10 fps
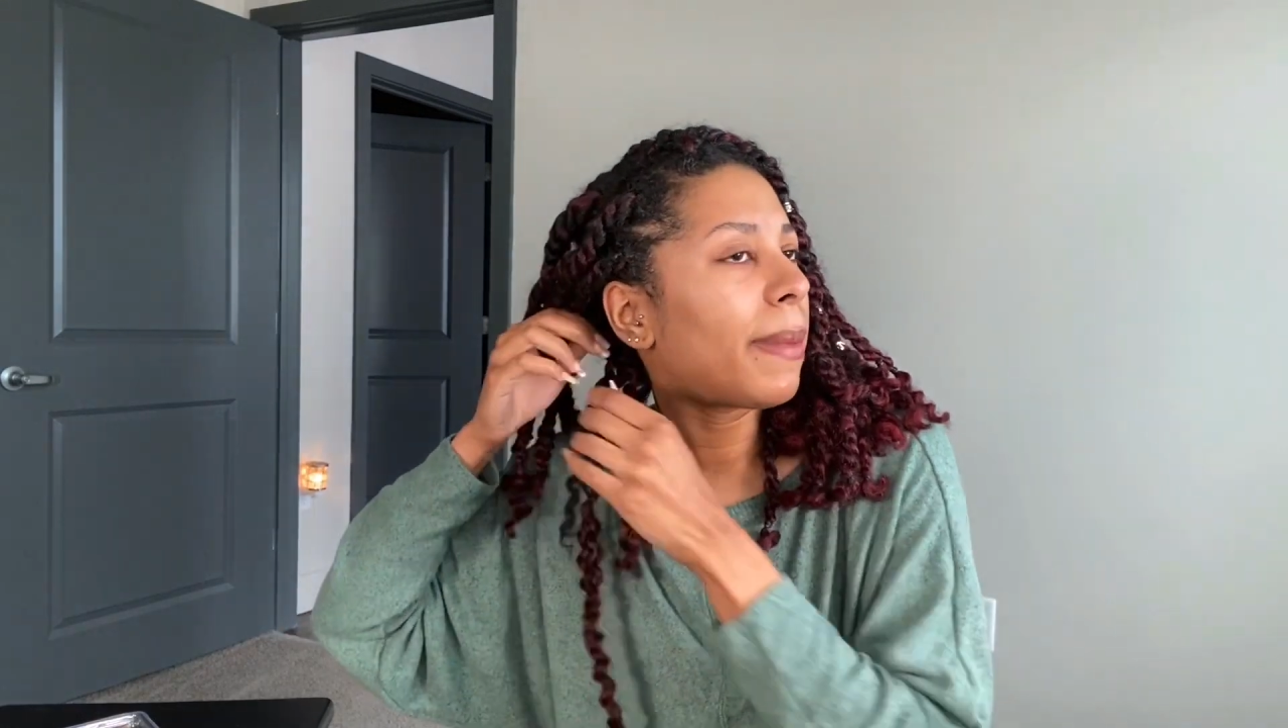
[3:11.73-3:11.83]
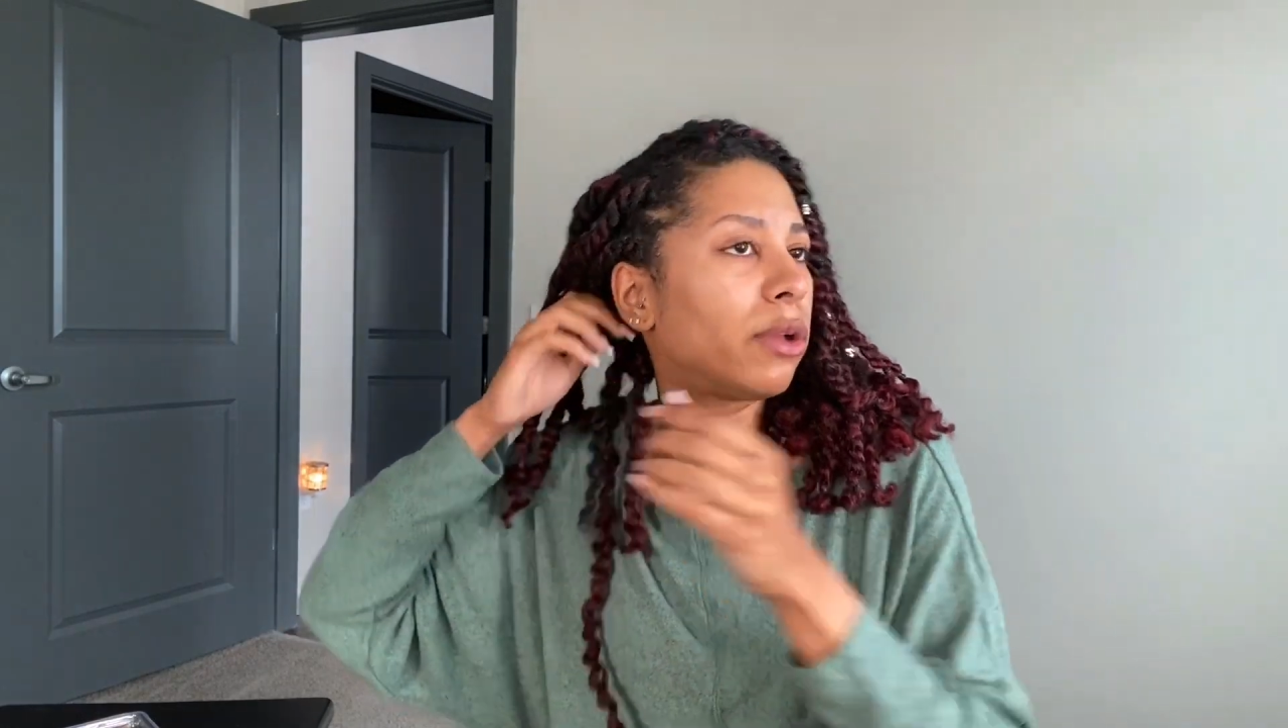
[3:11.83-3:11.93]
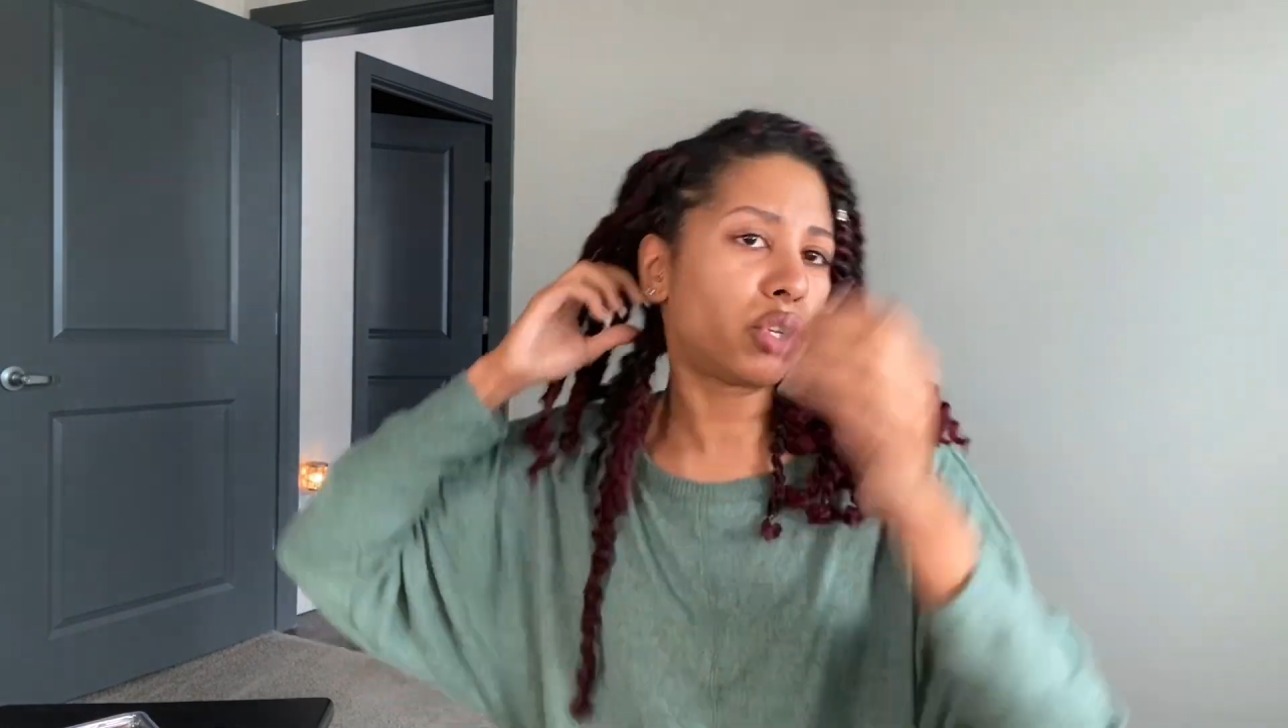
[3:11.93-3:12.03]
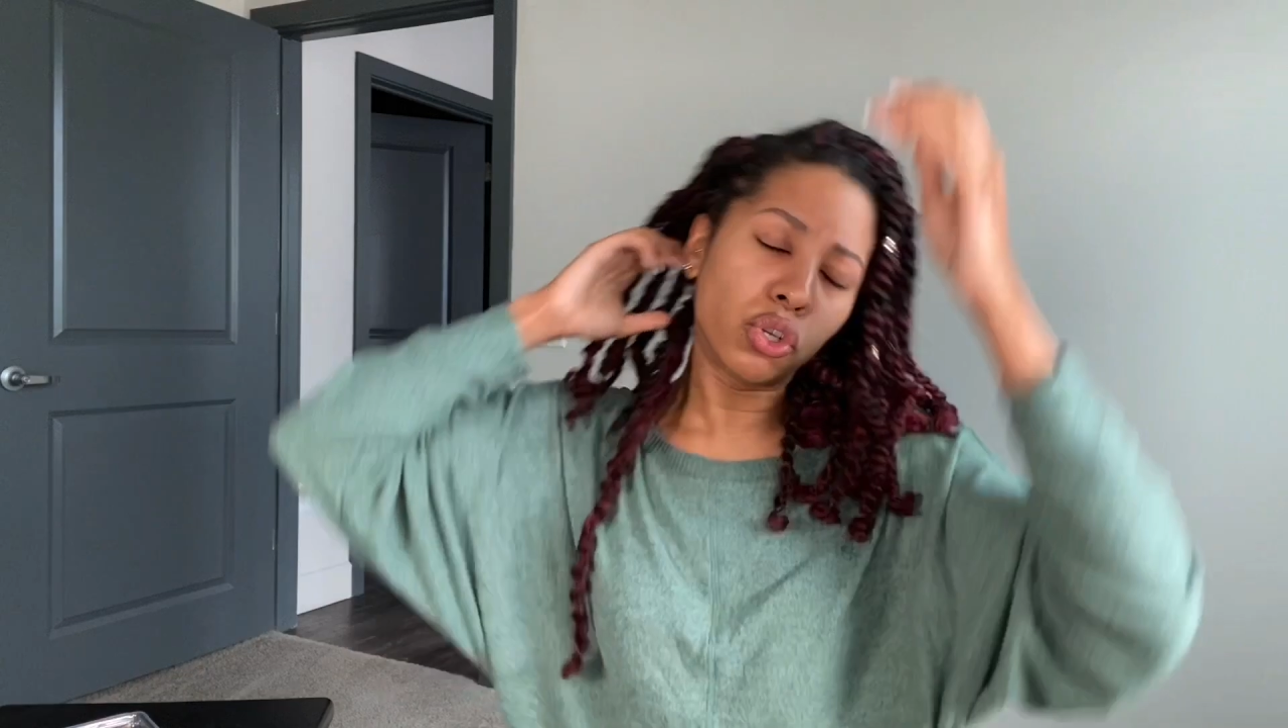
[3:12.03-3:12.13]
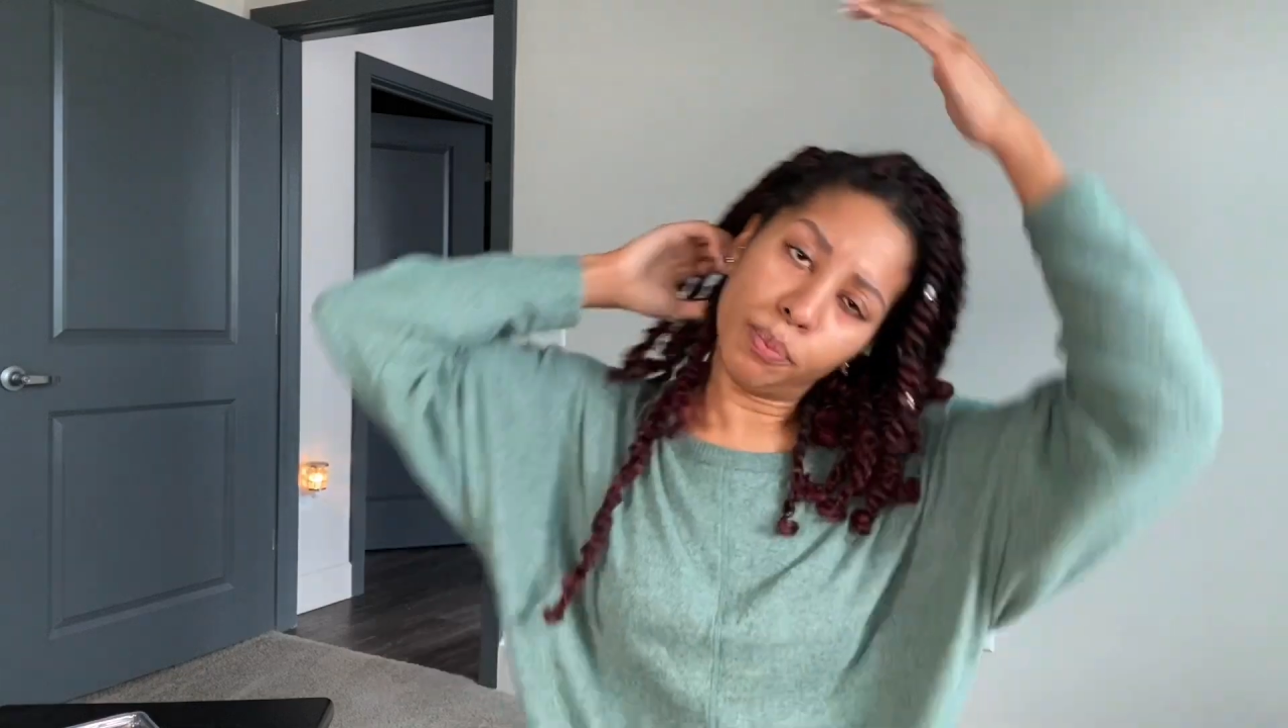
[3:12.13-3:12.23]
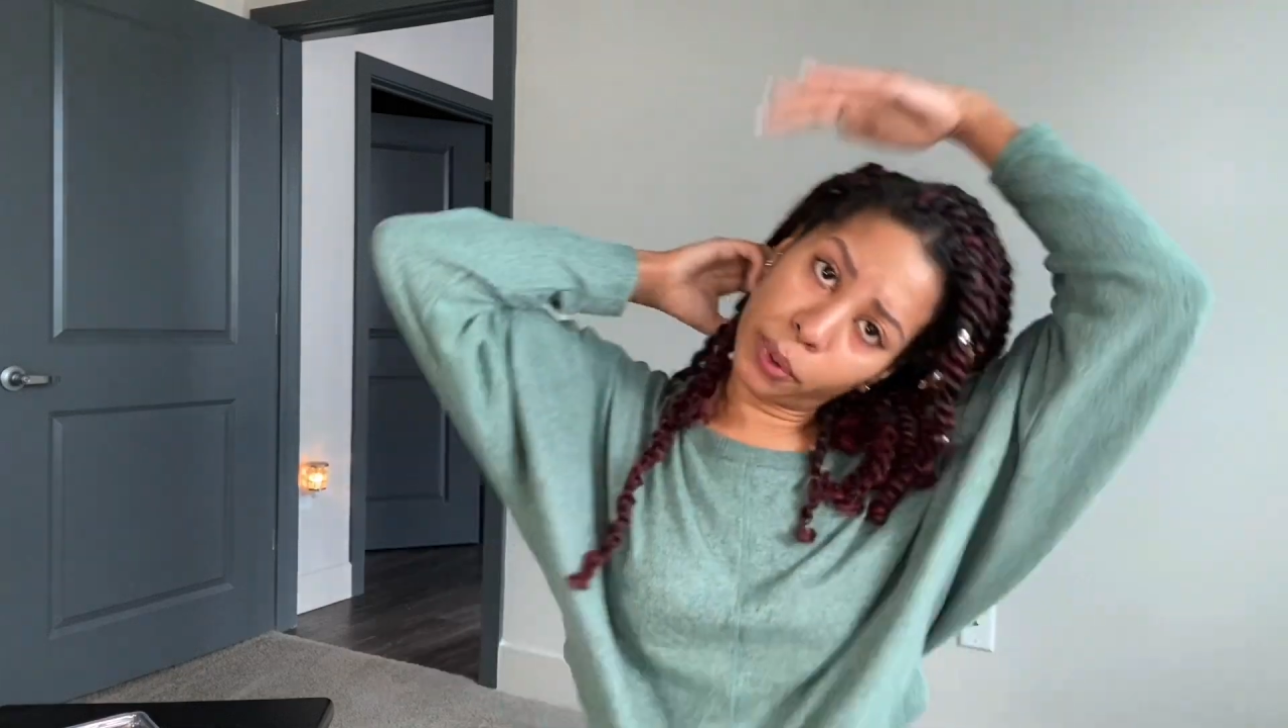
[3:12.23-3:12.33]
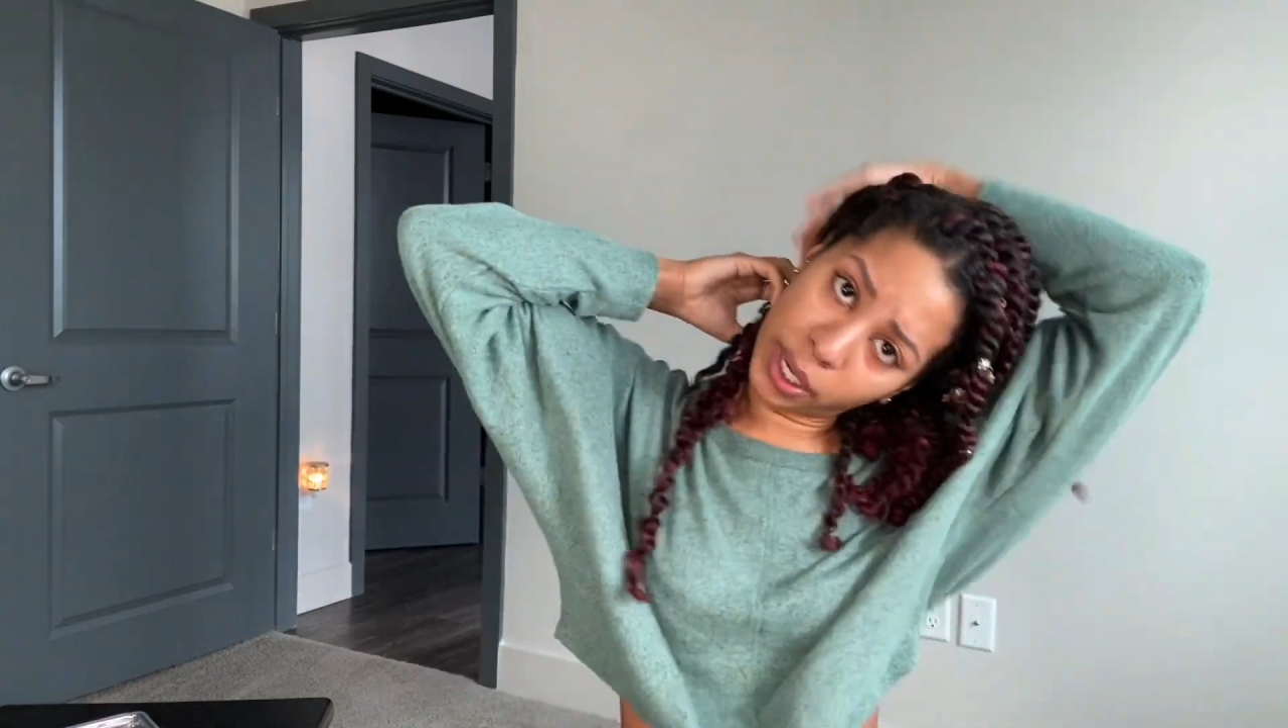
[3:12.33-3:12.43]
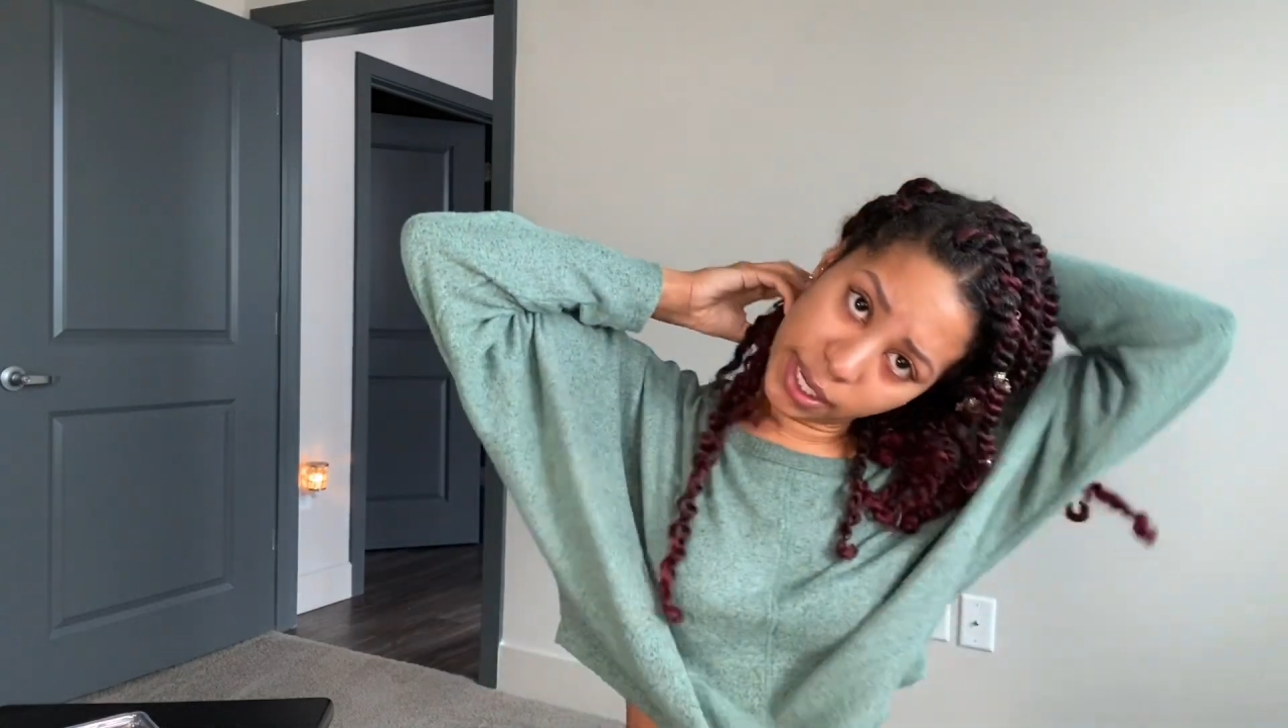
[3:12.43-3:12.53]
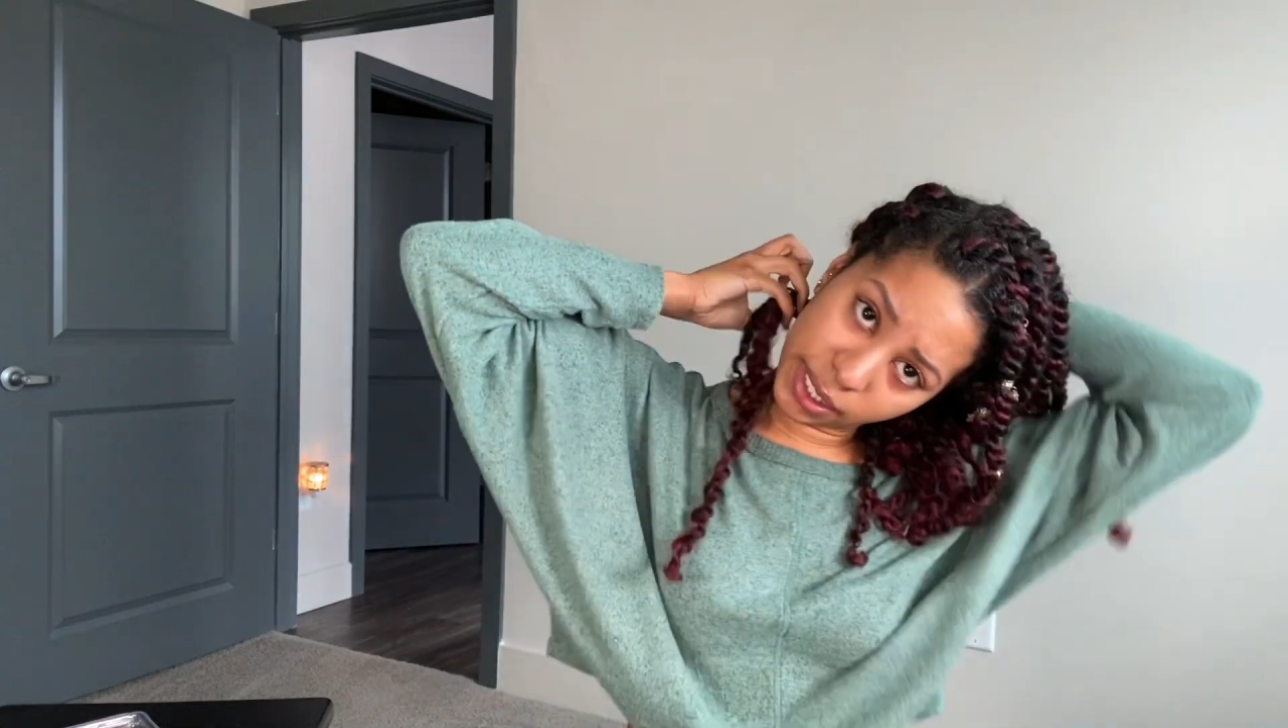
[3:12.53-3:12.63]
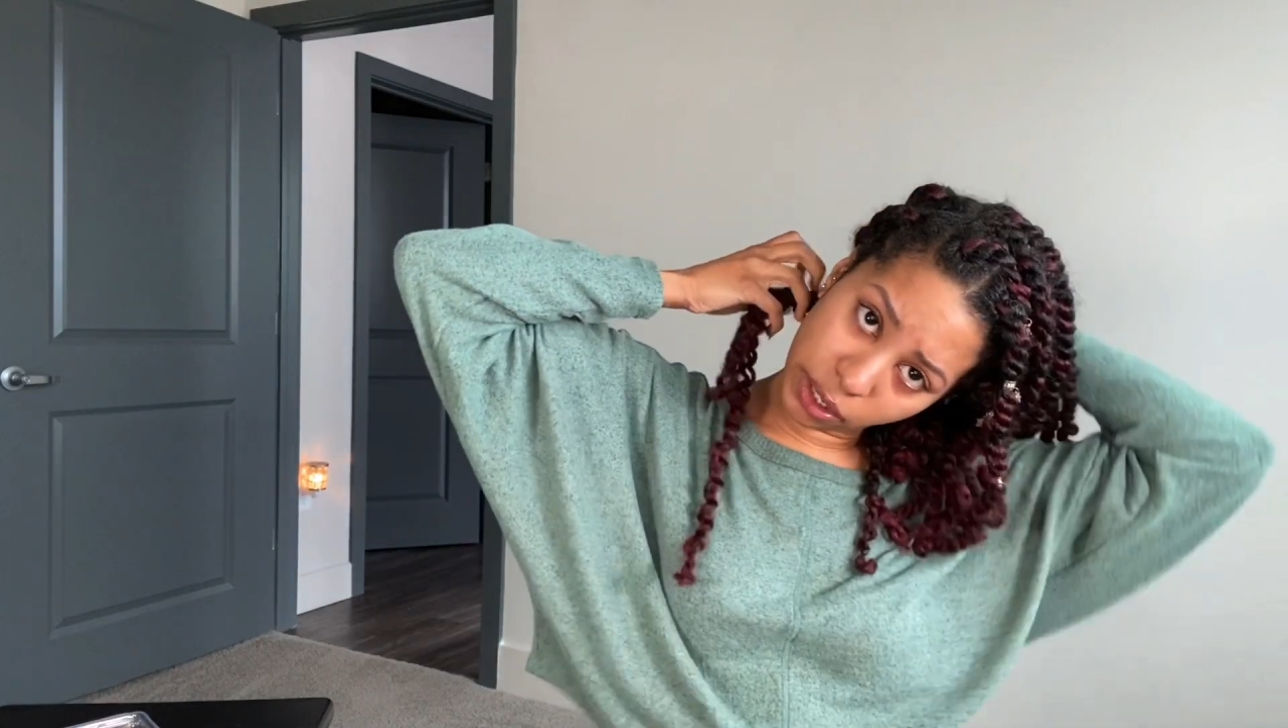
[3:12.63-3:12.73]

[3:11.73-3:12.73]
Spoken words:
out super easy,